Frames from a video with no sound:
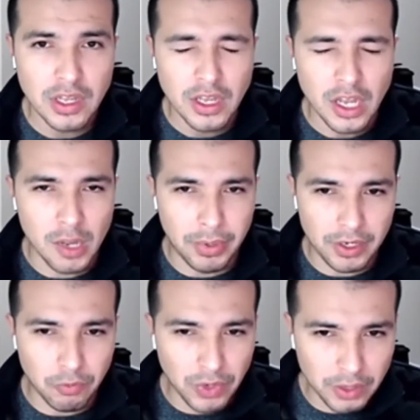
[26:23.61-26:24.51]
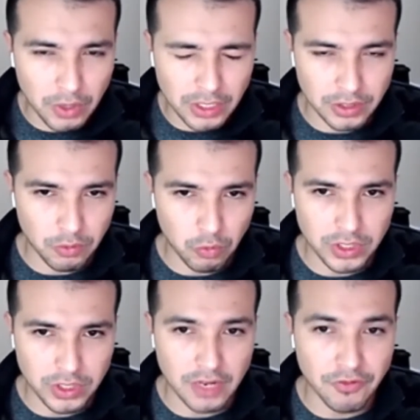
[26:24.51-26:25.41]
But it really was
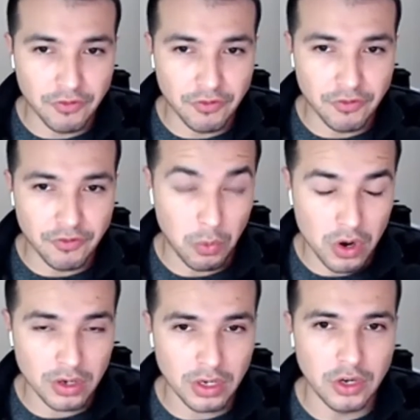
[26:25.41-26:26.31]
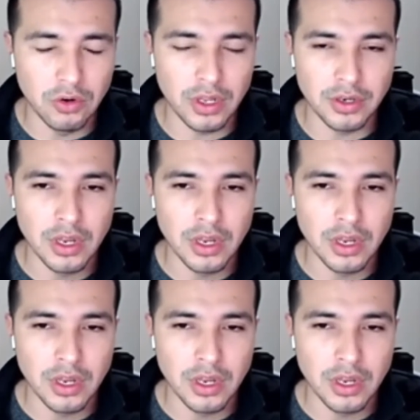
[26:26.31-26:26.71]
the information that we want, and